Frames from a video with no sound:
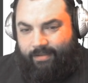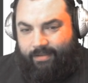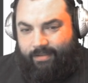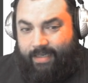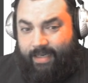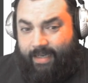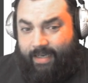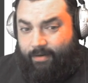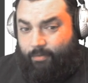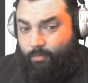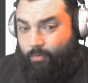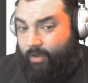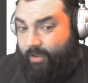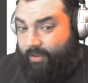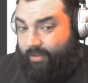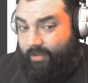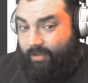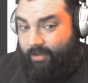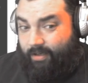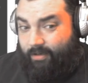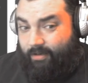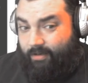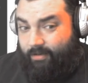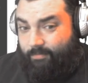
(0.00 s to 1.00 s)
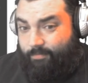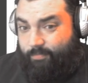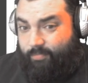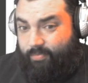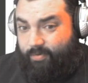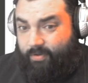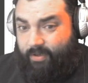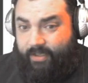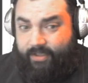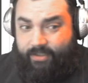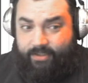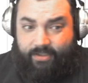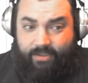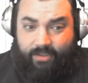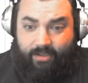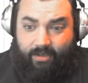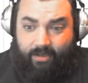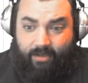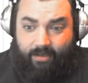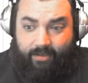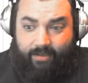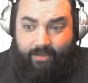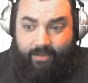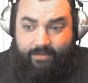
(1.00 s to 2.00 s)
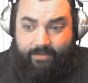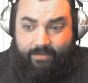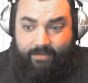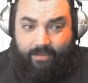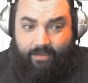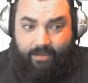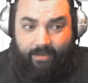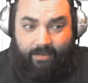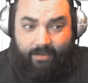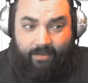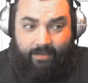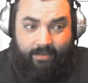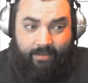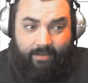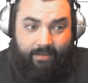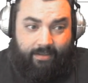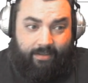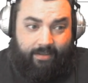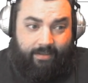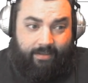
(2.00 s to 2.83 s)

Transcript: kind of what their price targets are.